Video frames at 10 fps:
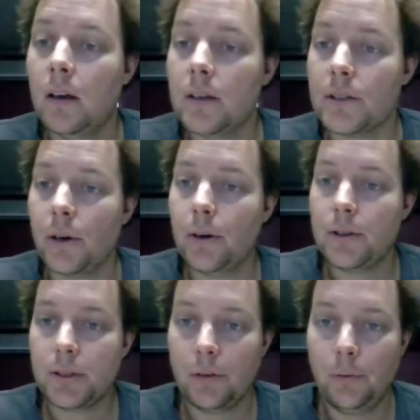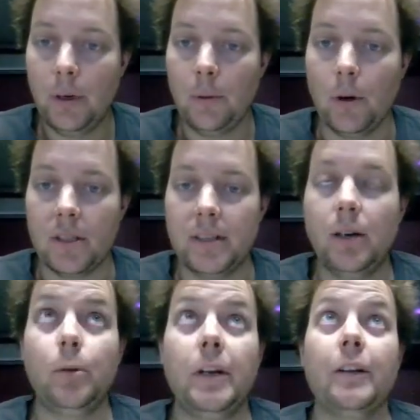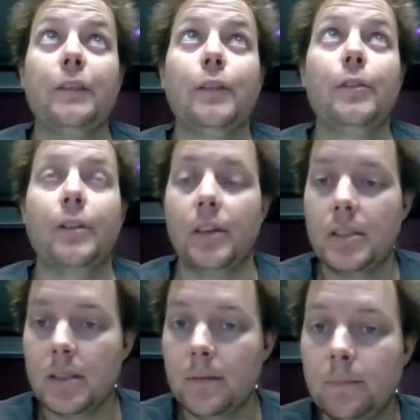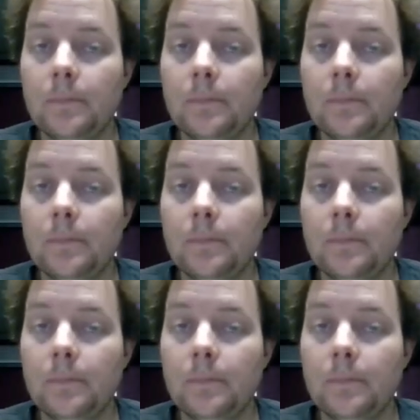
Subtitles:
So software-wise, now we'll need a few things.